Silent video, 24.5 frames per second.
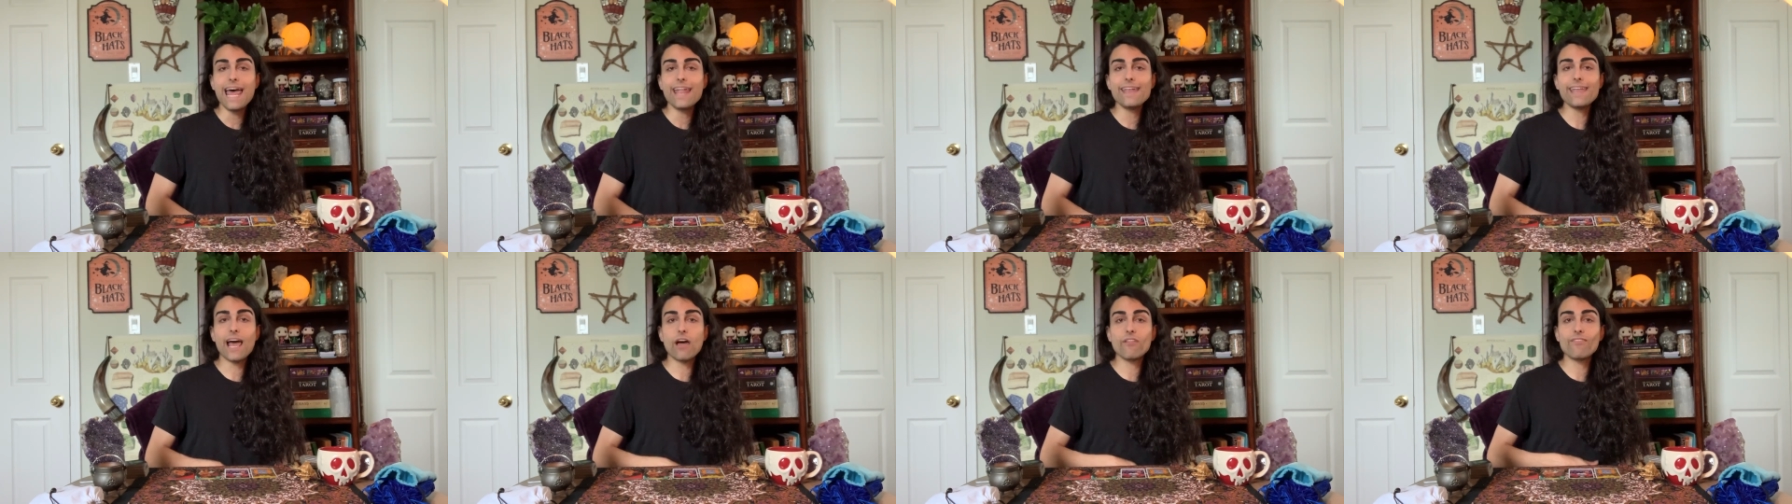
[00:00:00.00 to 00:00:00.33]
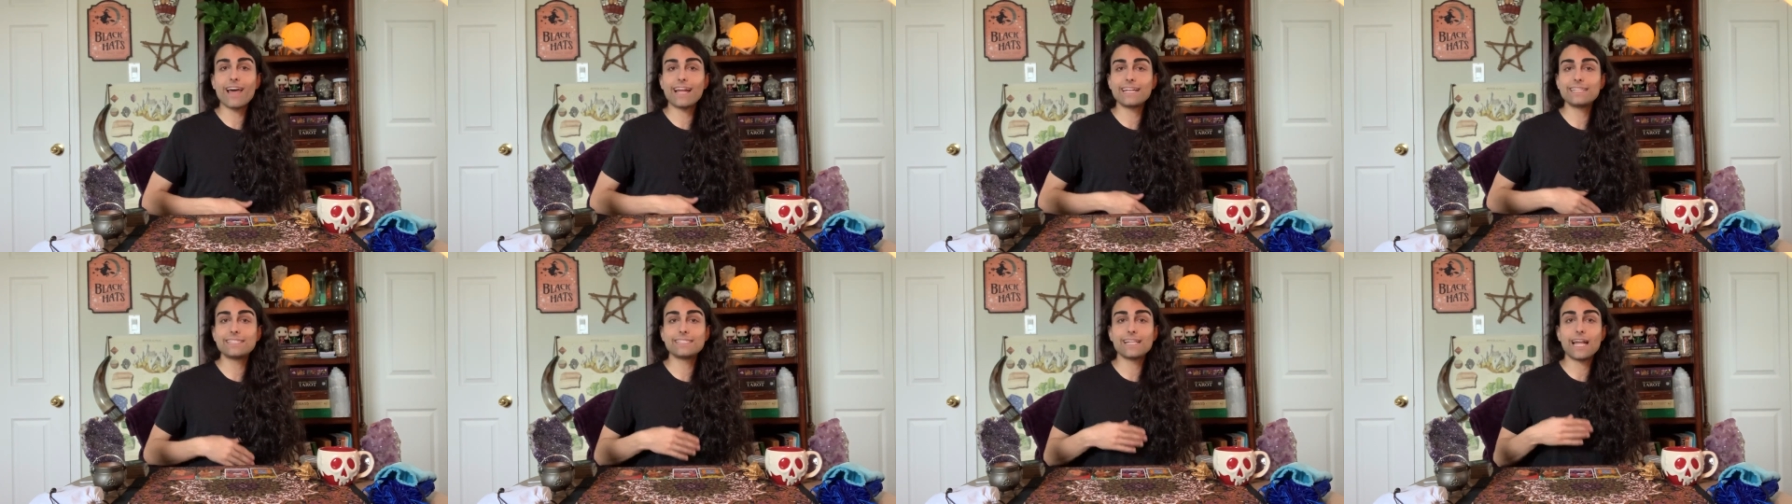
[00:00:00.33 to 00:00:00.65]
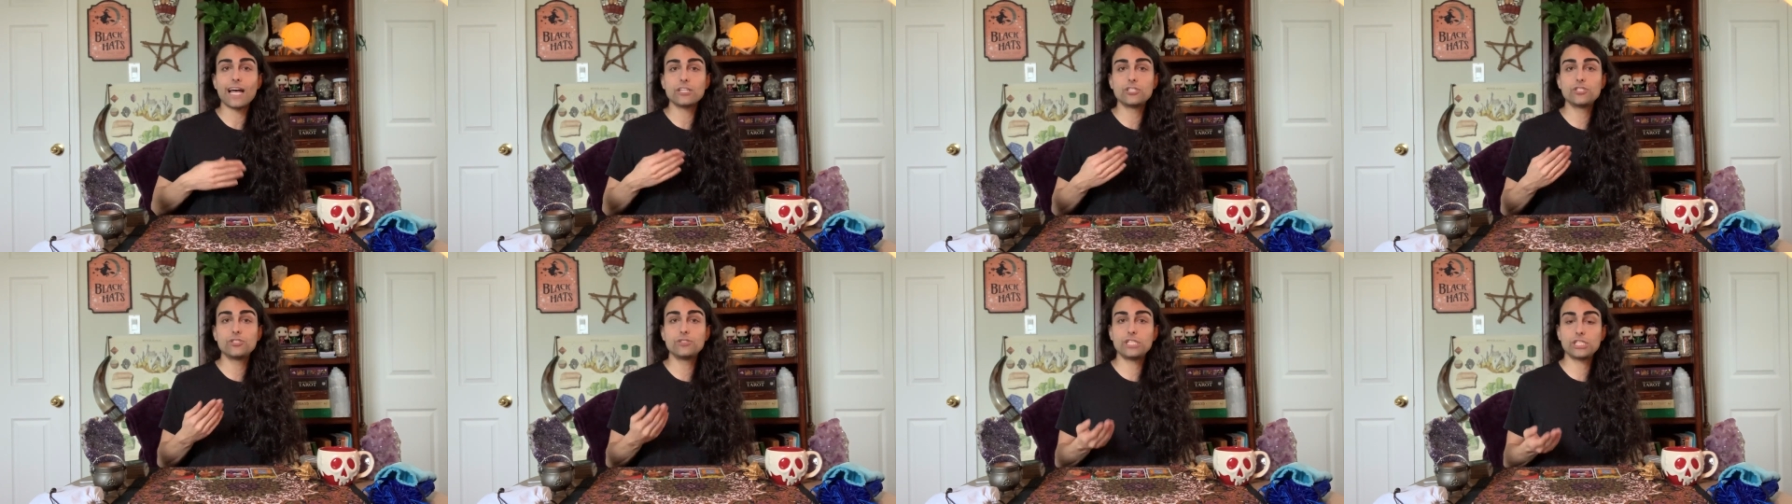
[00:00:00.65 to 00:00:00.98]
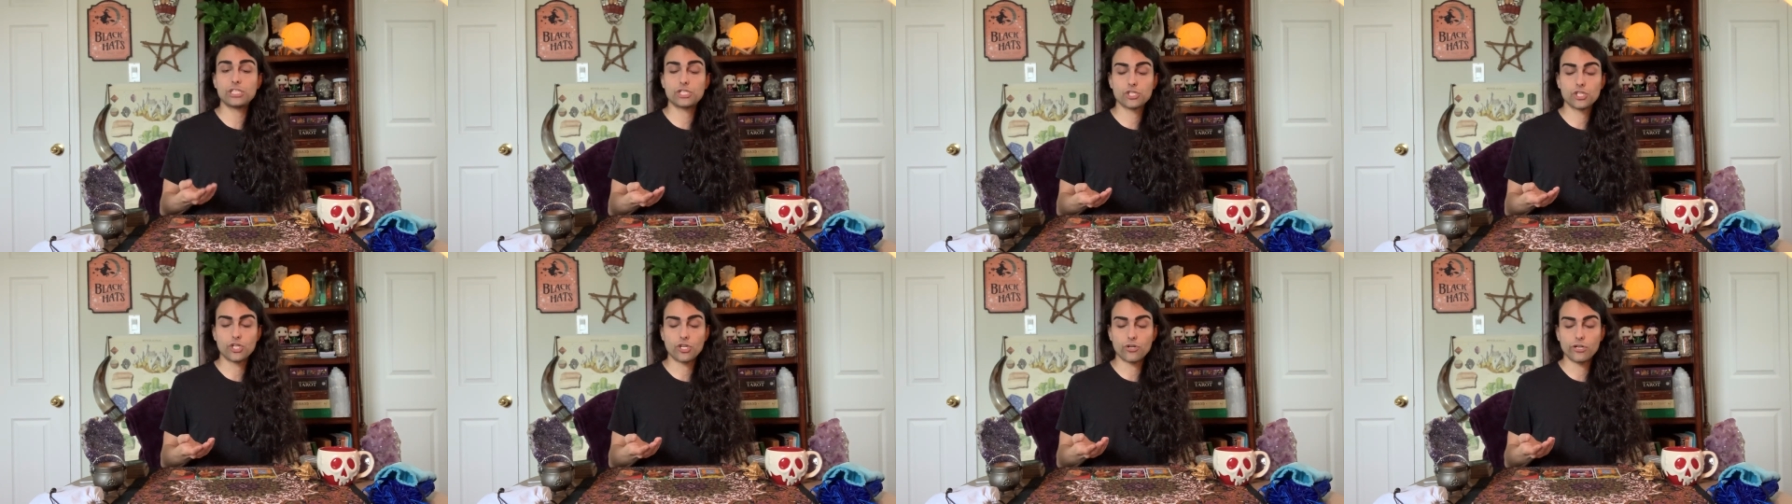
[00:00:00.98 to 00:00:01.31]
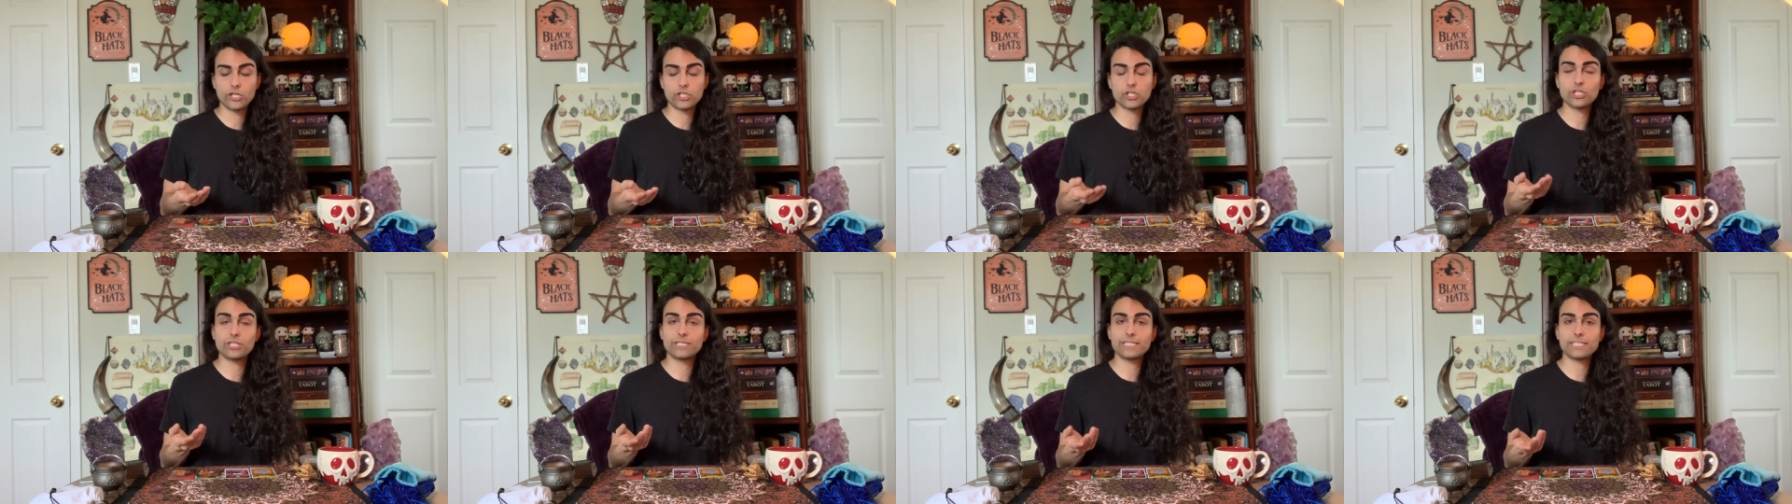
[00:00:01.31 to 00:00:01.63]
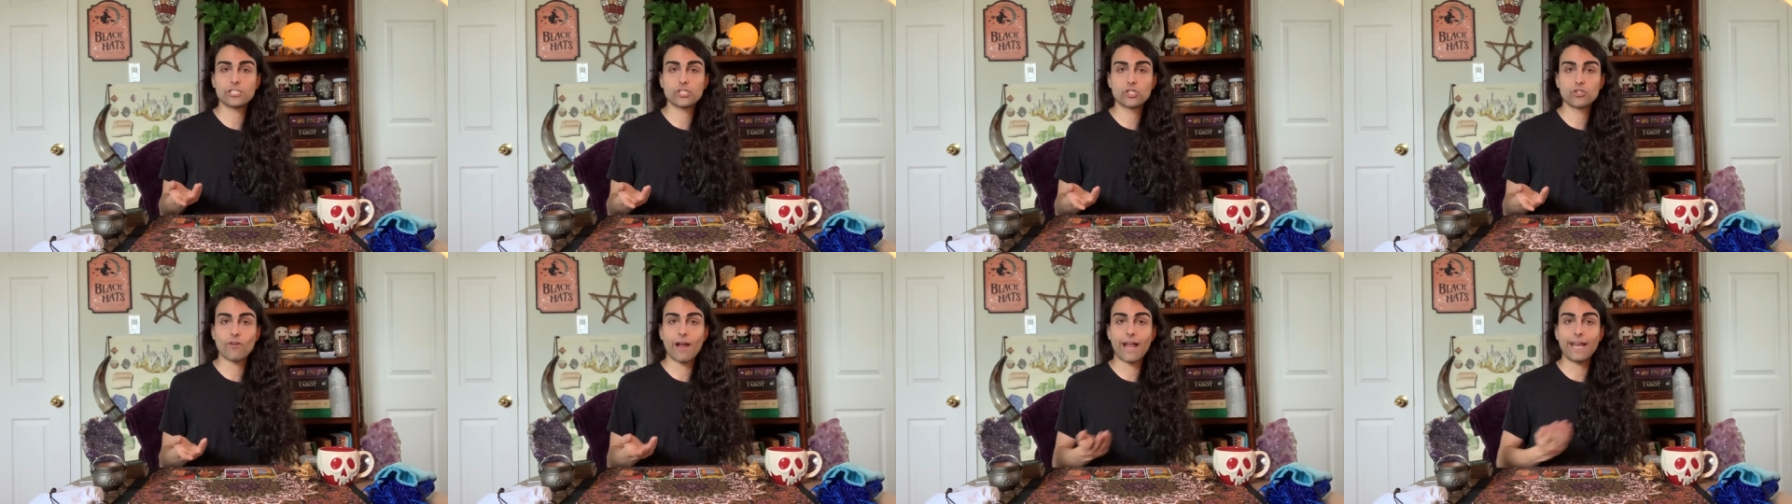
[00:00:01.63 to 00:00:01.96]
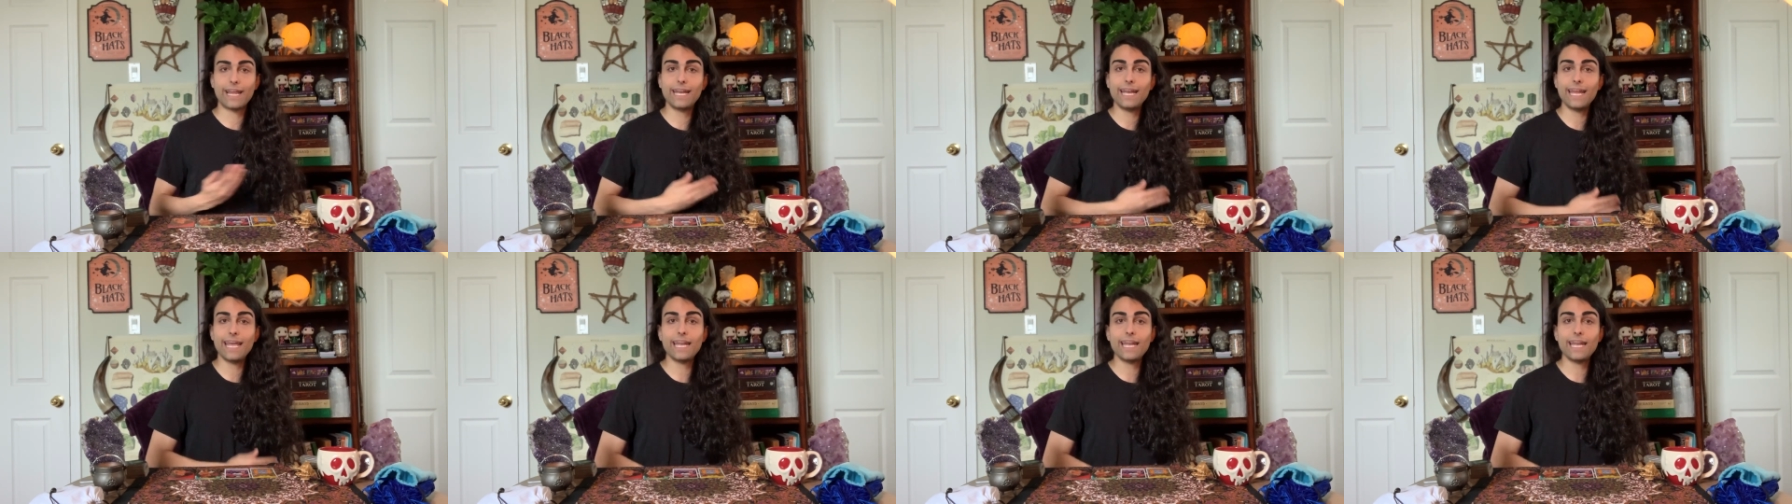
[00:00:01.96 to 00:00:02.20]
Now, that's not to discourage or discredit